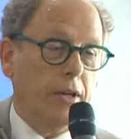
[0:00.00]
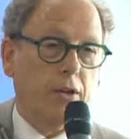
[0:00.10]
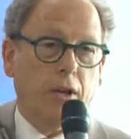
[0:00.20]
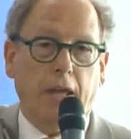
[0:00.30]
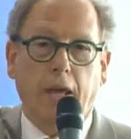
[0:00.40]

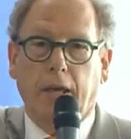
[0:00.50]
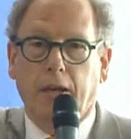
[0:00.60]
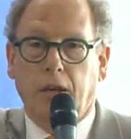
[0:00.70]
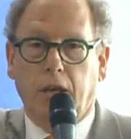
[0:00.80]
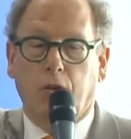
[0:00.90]

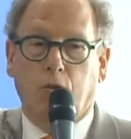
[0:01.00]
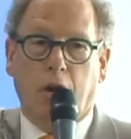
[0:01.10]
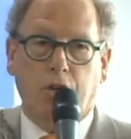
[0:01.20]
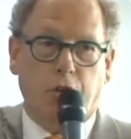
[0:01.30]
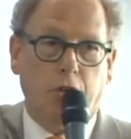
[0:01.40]
in
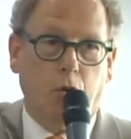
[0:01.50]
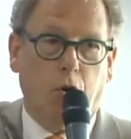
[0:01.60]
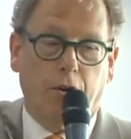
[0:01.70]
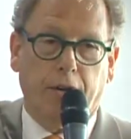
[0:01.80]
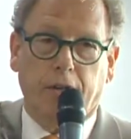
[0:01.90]
Russian
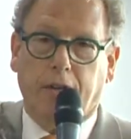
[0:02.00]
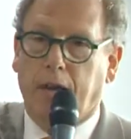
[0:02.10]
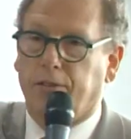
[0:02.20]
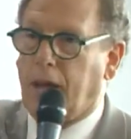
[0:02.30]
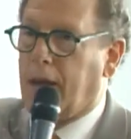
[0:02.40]
or in
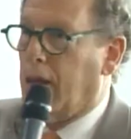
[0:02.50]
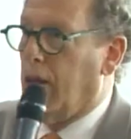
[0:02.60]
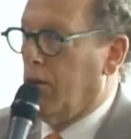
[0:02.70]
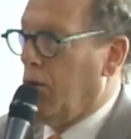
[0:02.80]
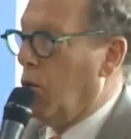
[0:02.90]
Kazakh
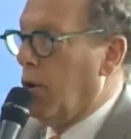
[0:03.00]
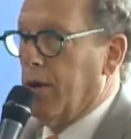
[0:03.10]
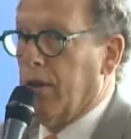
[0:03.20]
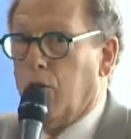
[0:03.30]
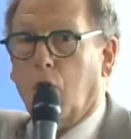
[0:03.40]
or in